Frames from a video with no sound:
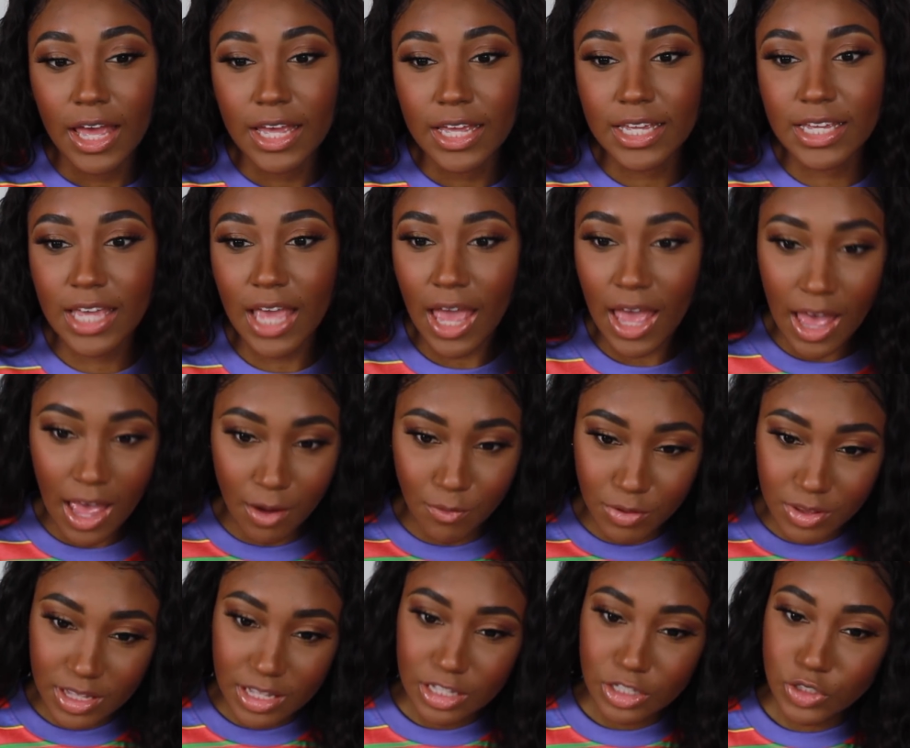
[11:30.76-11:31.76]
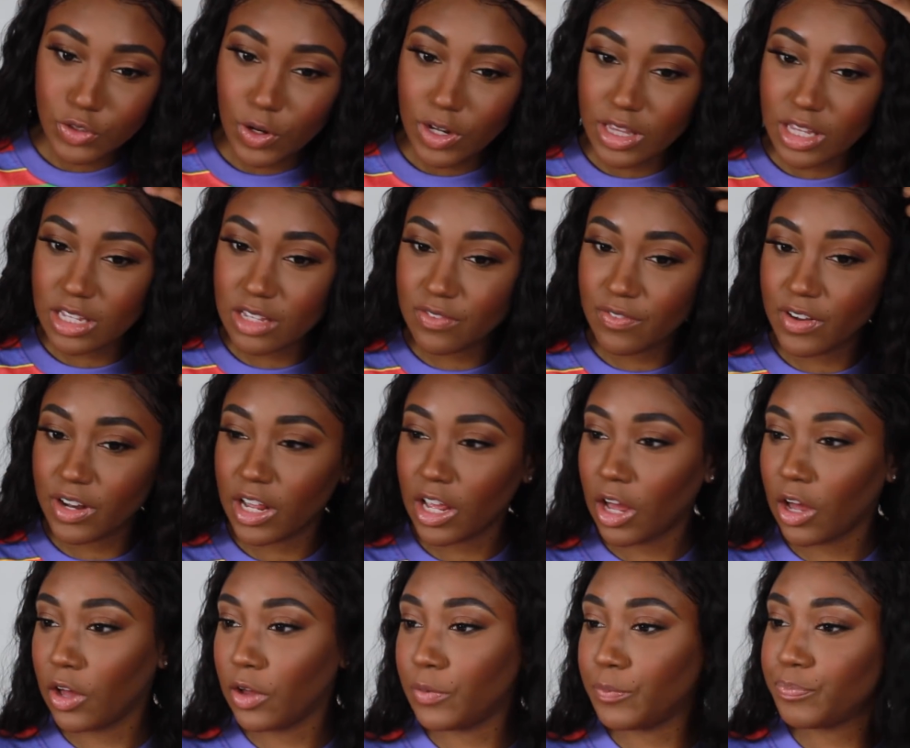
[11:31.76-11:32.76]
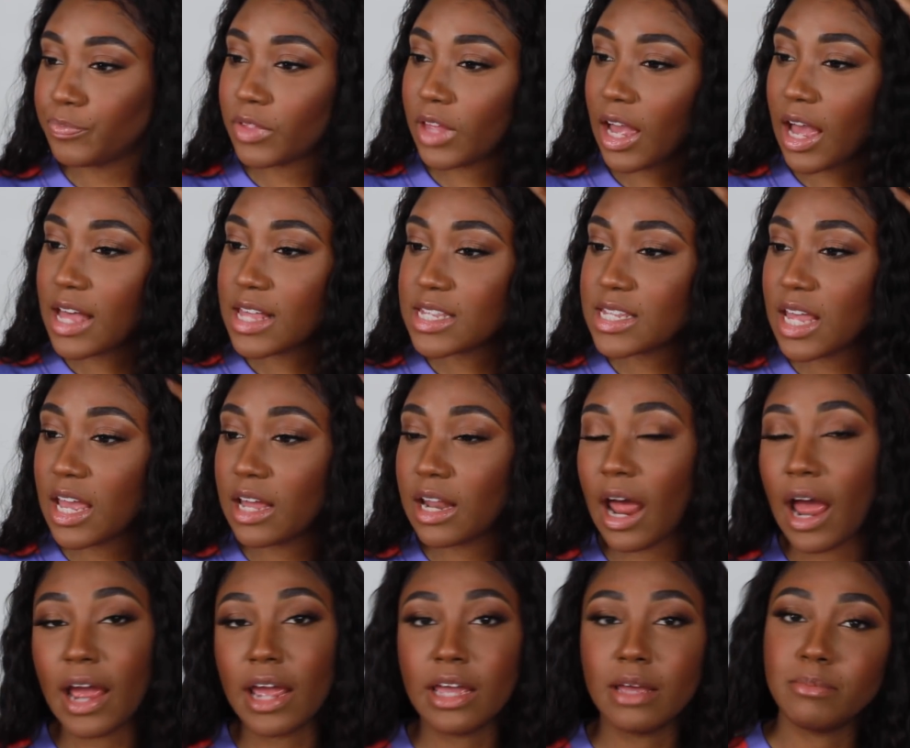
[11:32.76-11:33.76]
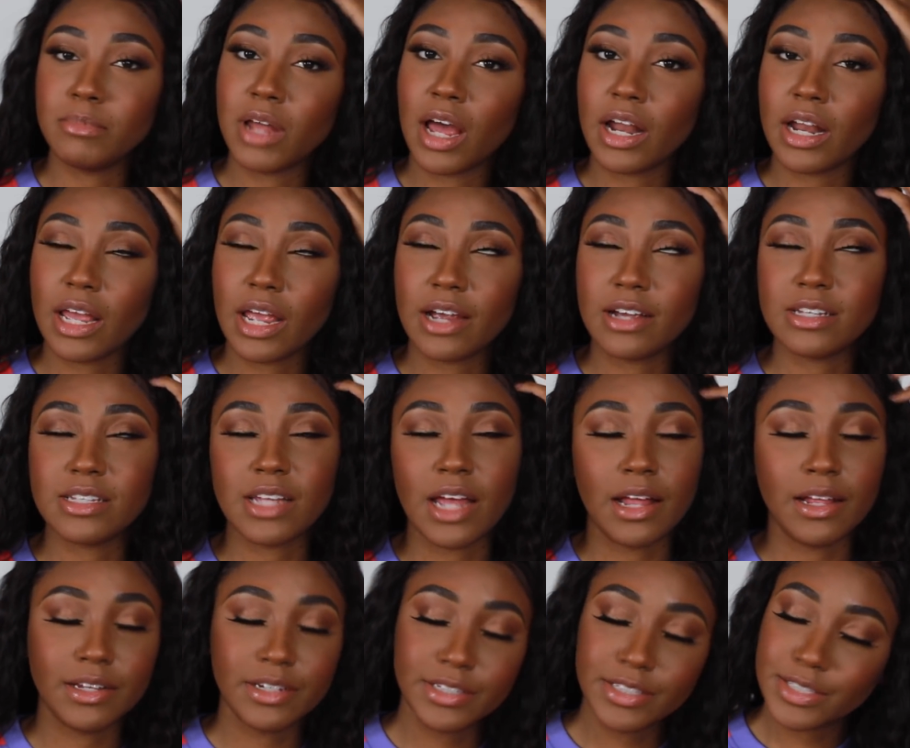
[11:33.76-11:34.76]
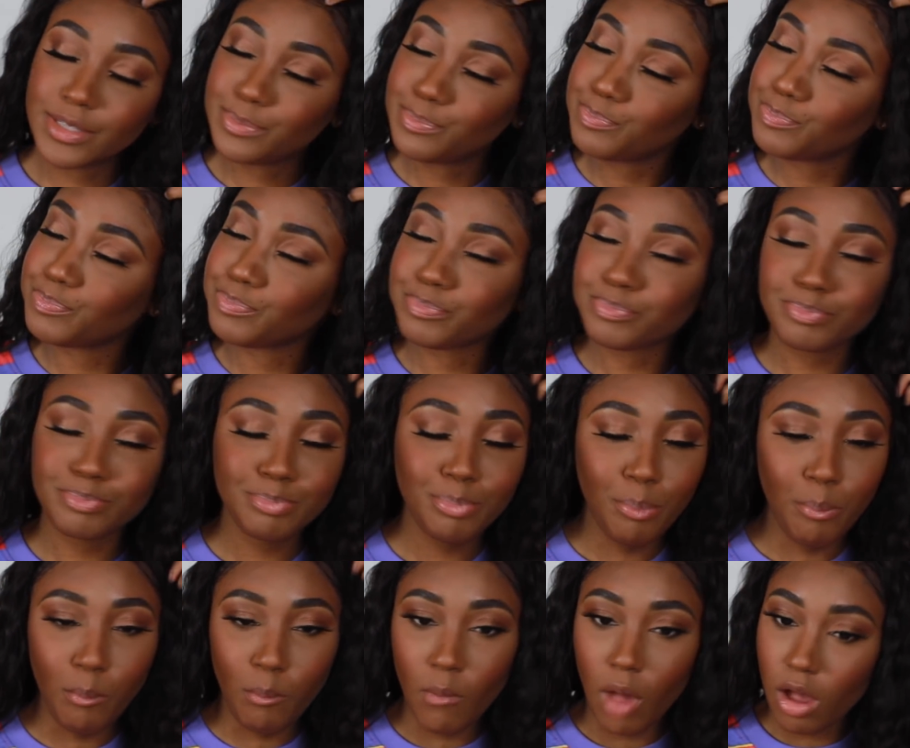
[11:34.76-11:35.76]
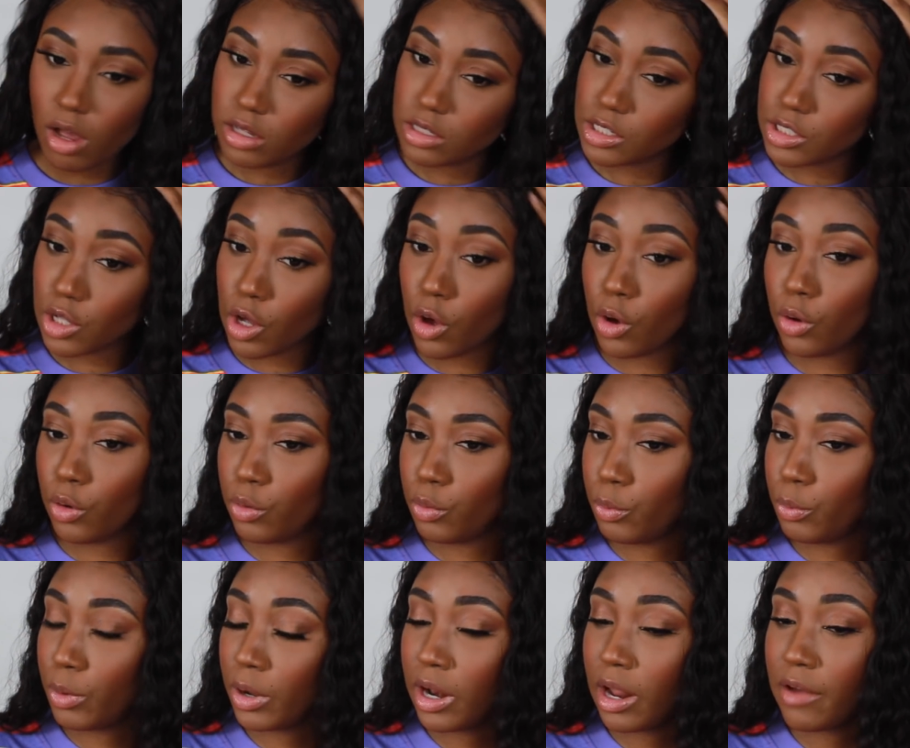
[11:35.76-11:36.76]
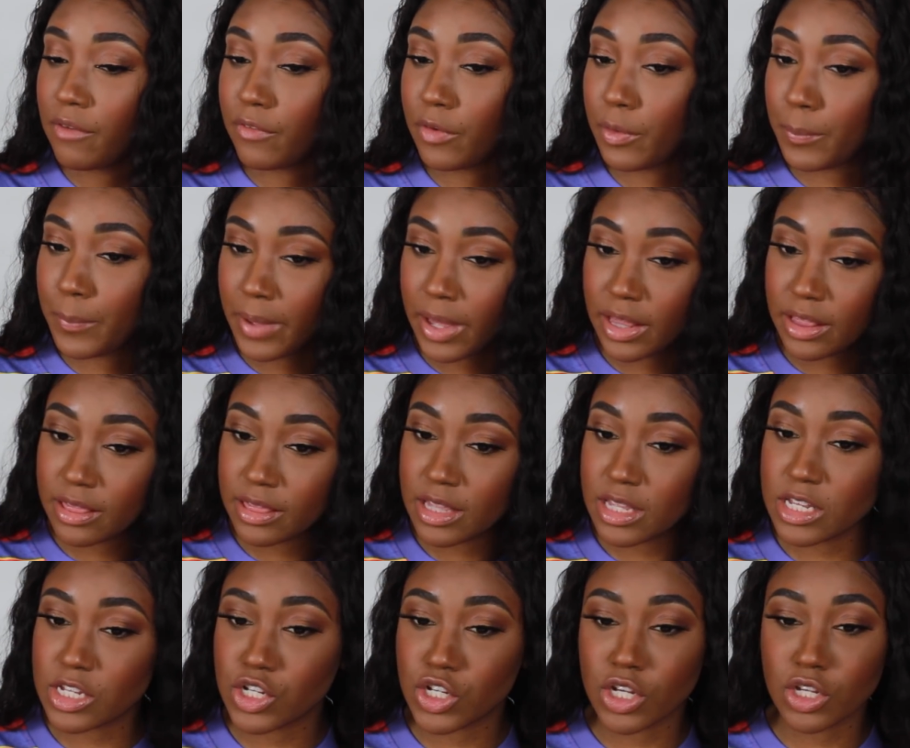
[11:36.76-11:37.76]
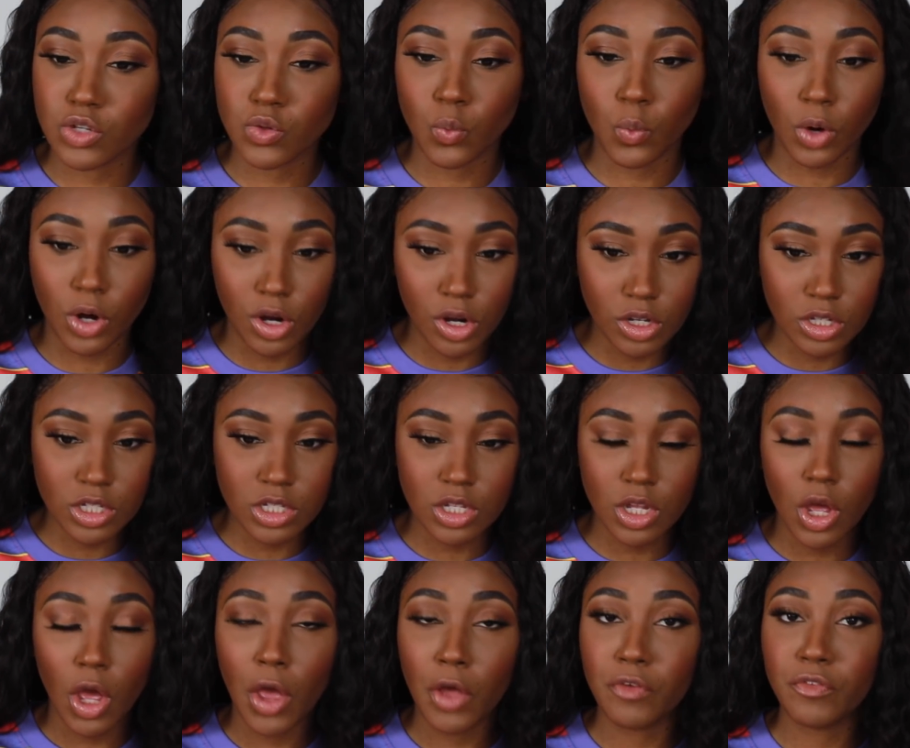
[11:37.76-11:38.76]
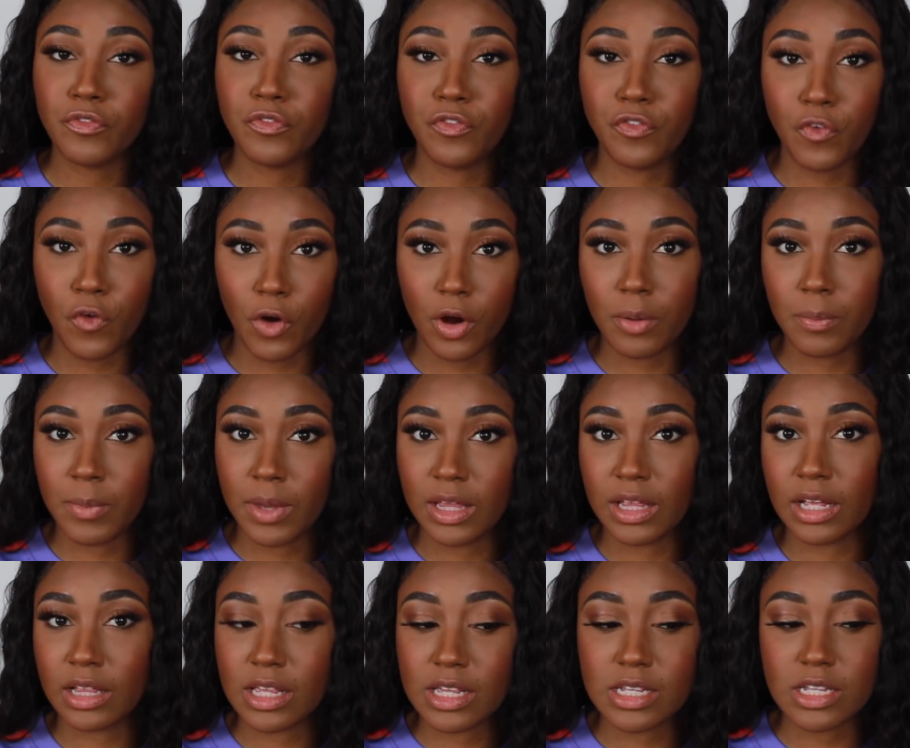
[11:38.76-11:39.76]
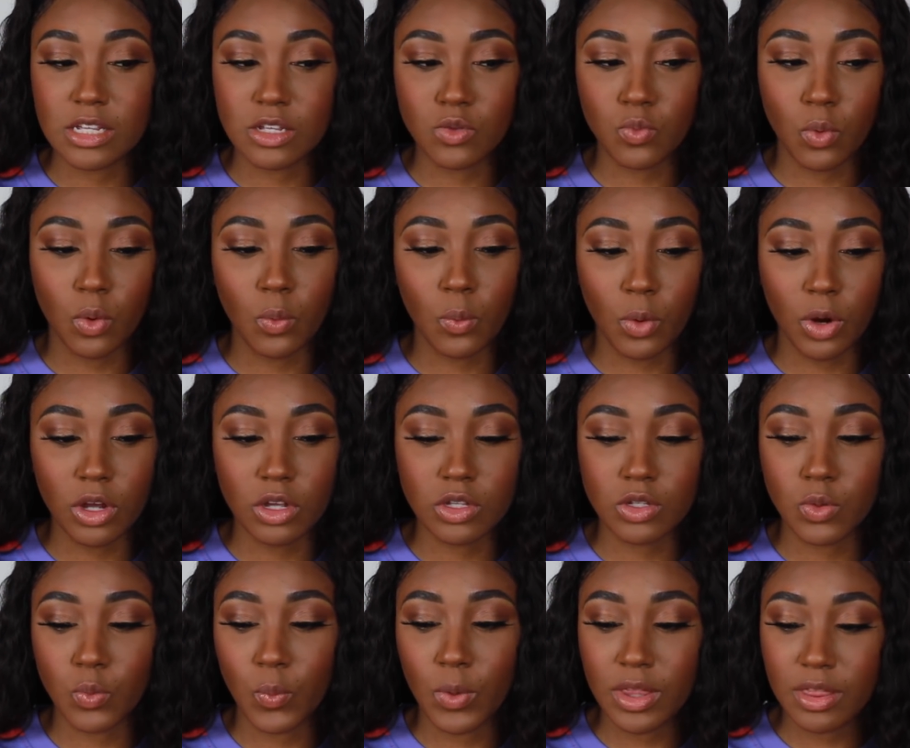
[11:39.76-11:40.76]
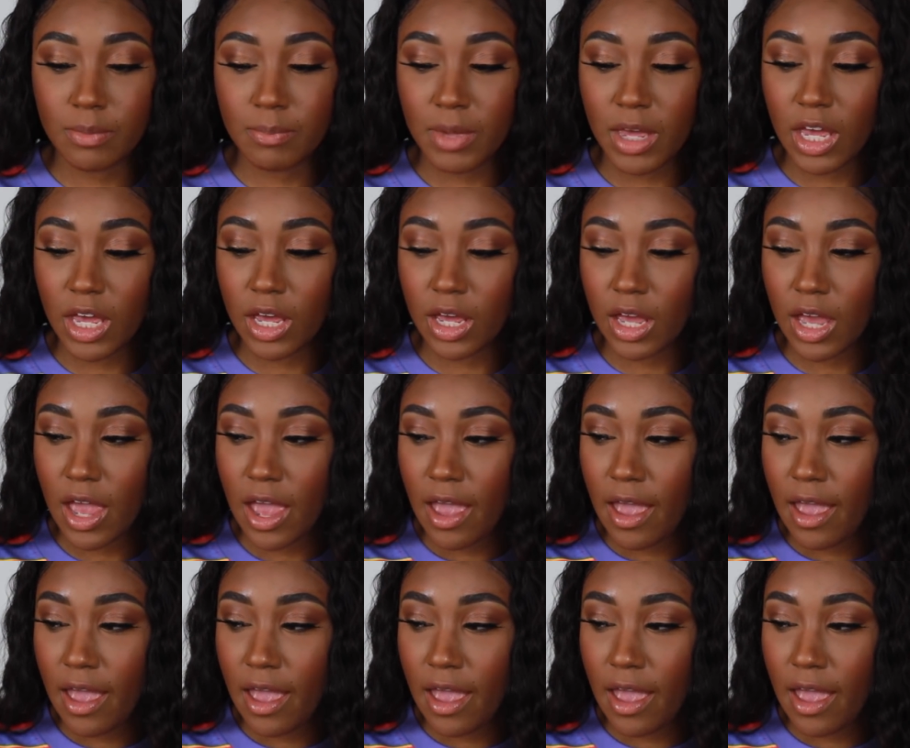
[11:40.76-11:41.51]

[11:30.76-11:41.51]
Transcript: yeah, I really enjoyed this video. Like I said, I am not a hairstylist, so whatever, but this just works for me. Like, this is what works with me,